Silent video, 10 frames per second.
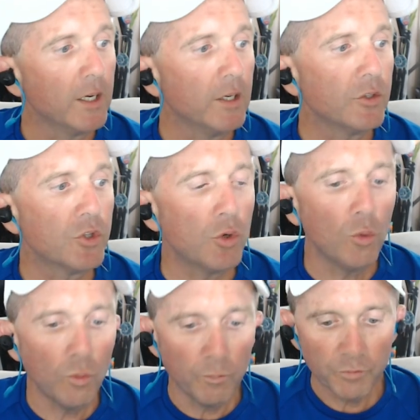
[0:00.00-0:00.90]

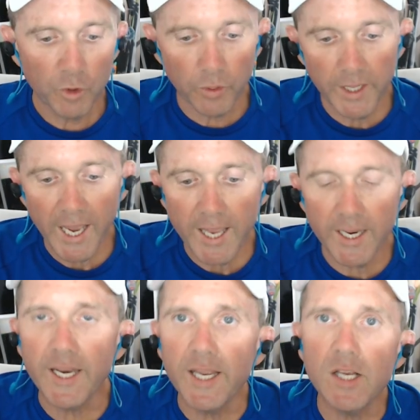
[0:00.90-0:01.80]
to create
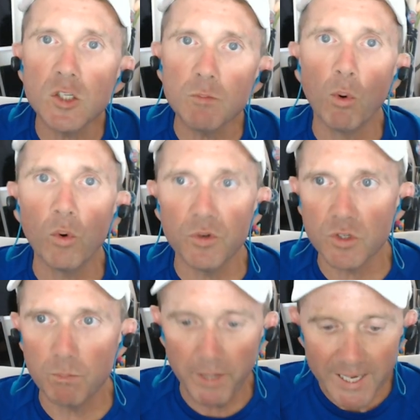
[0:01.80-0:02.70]
an
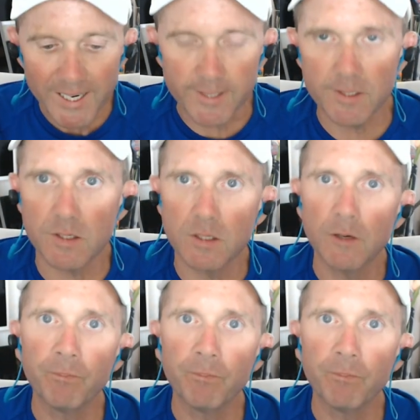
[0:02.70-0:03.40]
esports piece